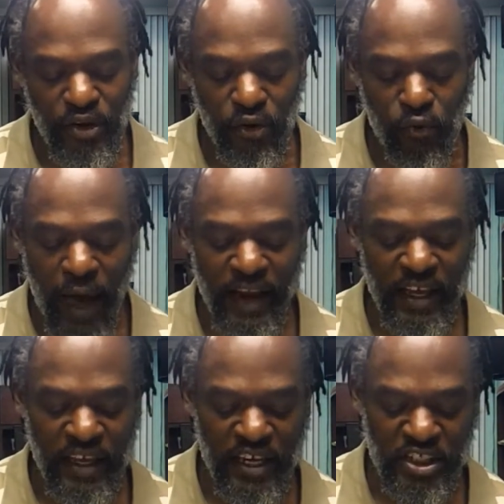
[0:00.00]

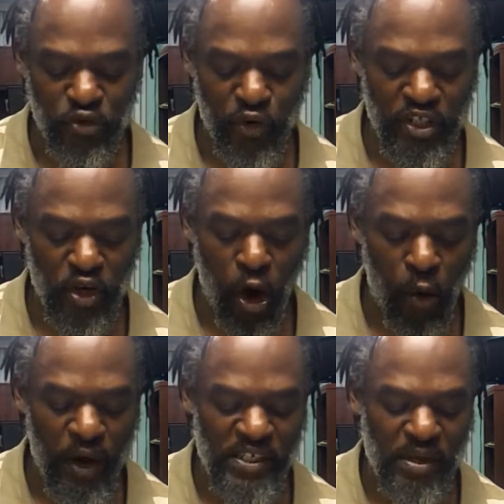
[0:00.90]
Writing history is
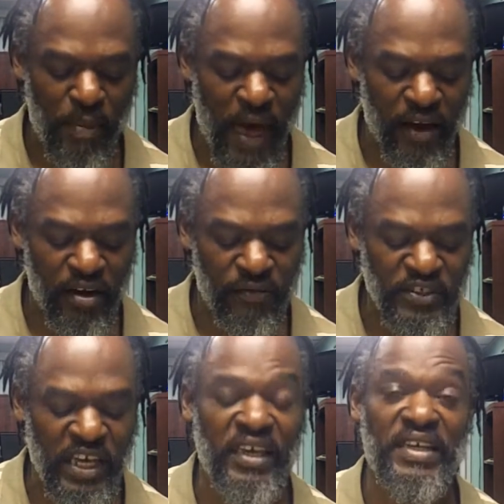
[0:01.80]
always a matter of
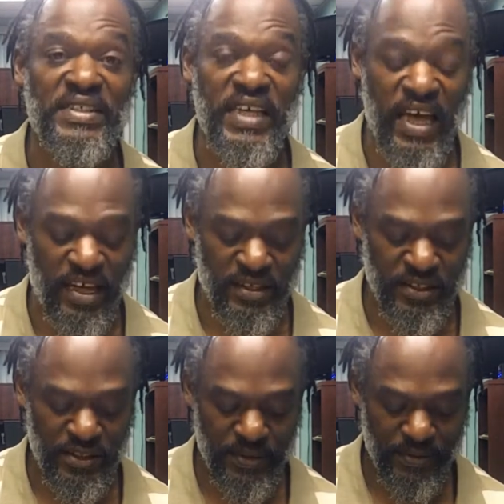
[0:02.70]
taking
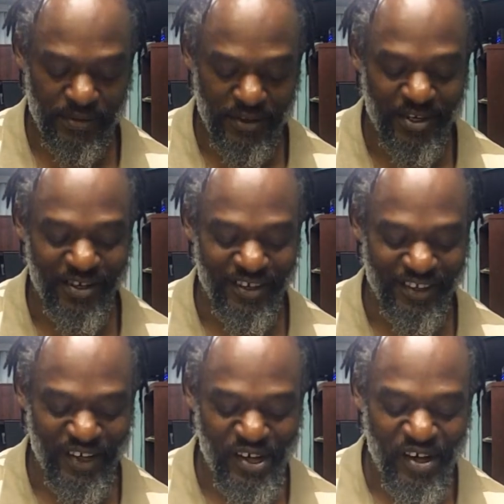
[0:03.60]
sides.
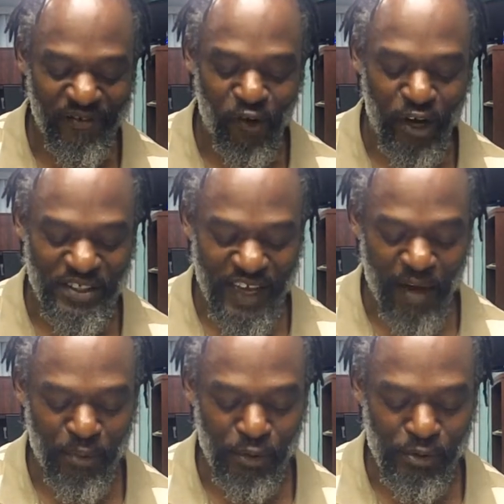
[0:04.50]
For
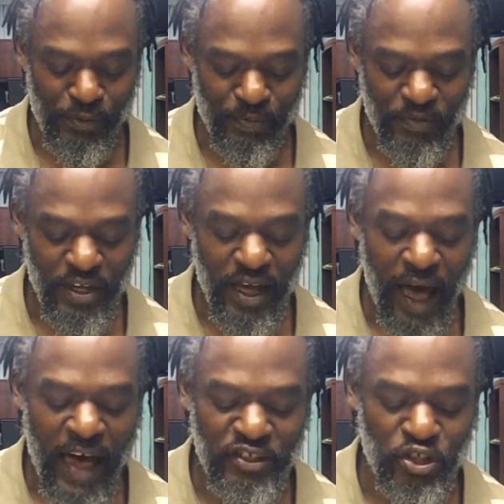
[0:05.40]
example,
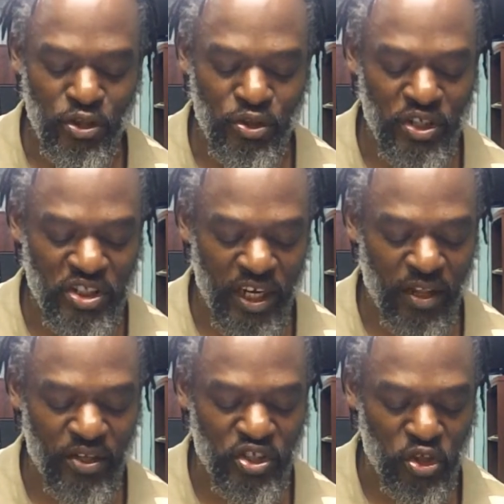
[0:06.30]
I choose to tell
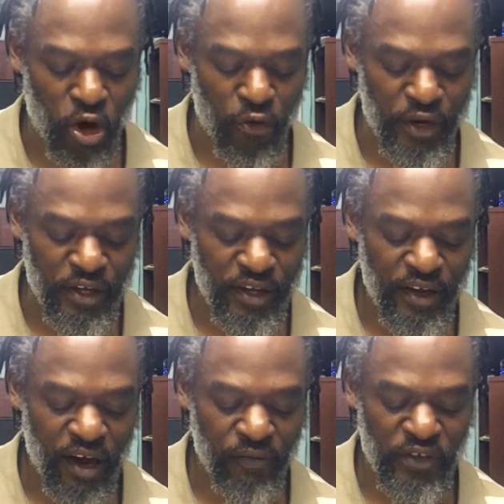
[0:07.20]
the story
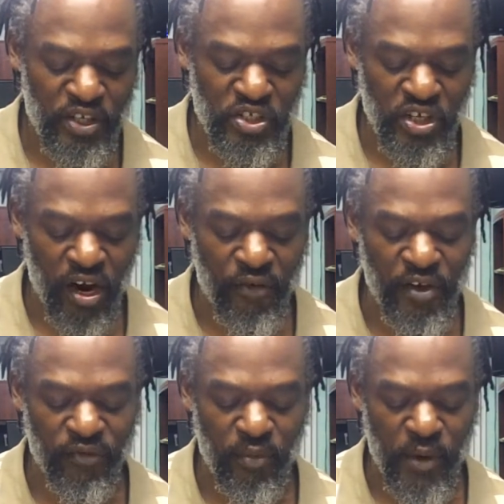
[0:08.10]
of the discovery
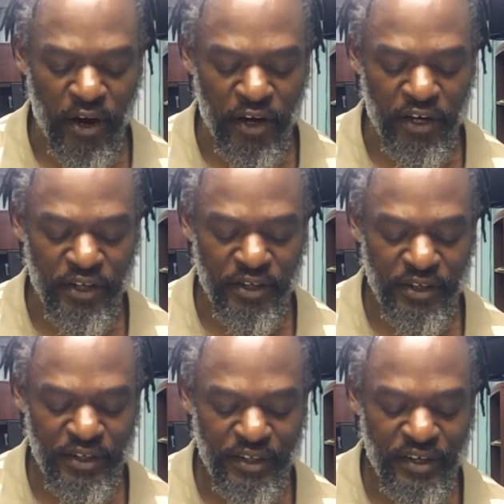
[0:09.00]
of America
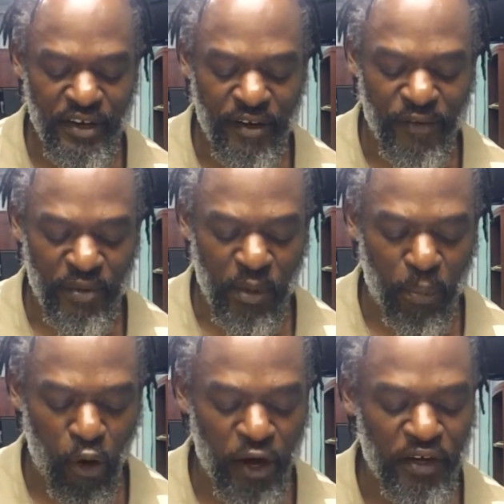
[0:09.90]
from the
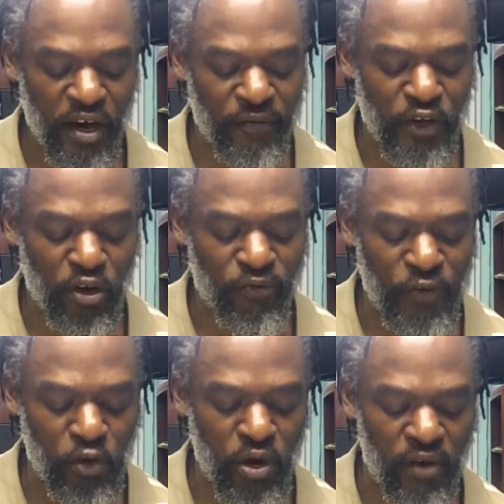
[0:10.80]
point of the
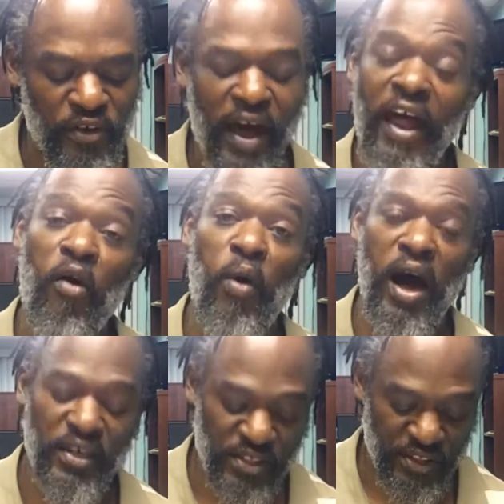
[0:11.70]
view of the
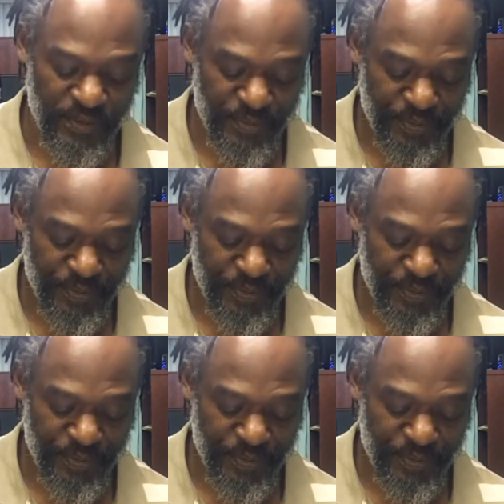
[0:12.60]
Arawaks.